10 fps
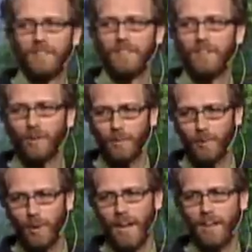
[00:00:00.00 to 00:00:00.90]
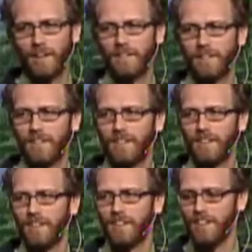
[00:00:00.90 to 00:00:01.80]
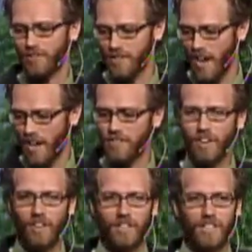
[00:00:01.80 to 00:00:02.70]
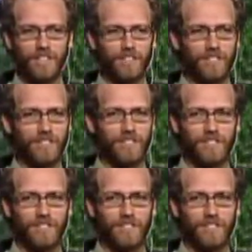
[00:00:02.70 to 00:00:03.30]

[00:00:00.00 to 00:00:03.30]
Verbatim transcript: or to pray. Here's 9 solid years.